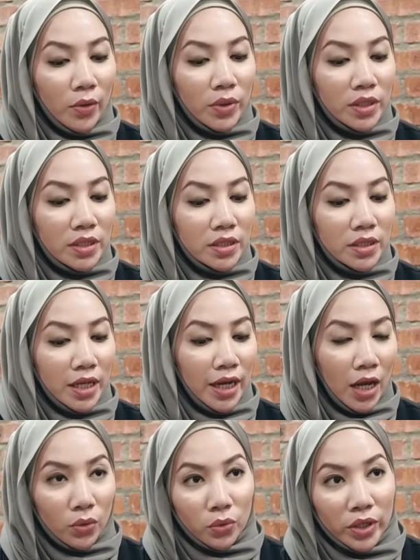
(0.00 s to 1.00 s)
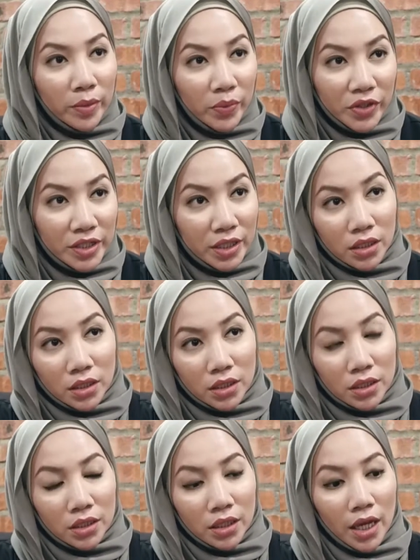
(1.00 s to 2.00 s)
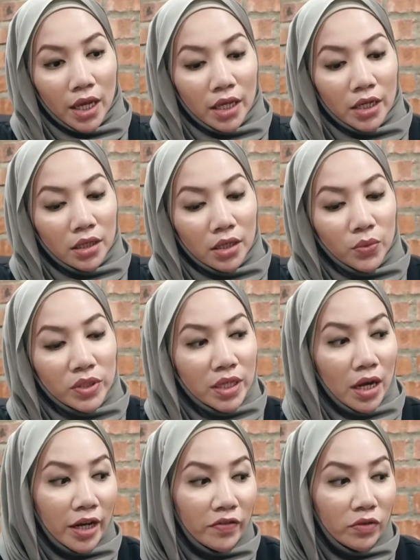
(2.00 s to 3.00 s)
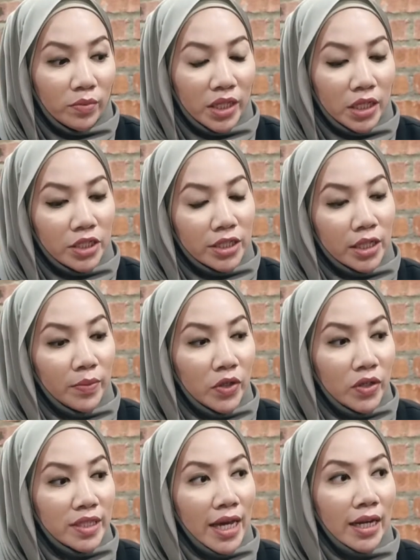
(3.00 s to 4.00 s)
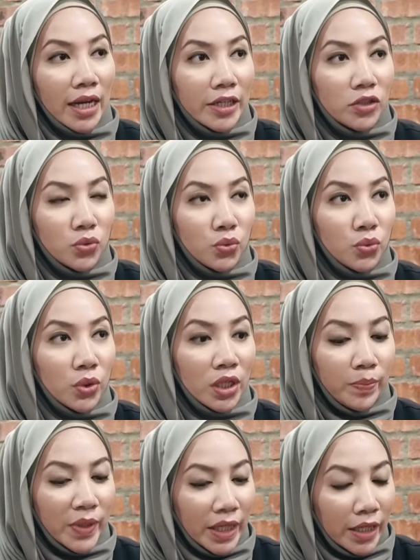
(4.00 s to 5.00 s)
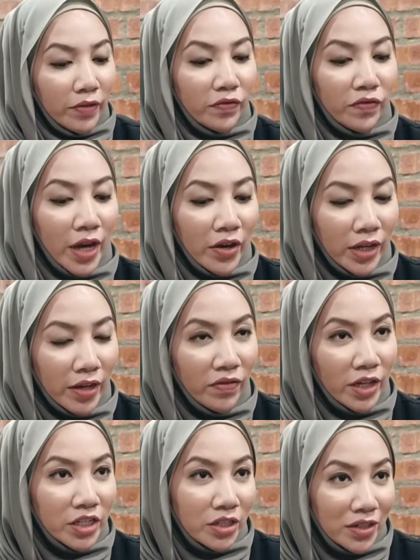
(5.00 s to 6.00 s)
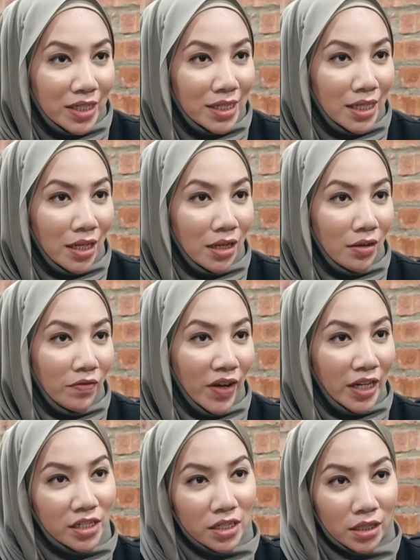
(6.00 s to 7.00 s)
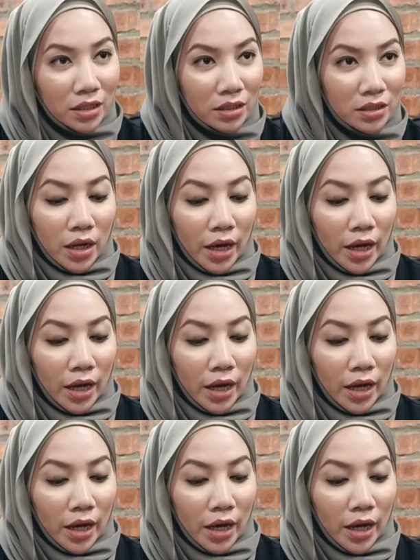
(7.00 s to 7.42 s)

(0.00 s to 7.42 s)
I was an outgoing person, and it was hard for me initially because I like to be very adventurous in fashion.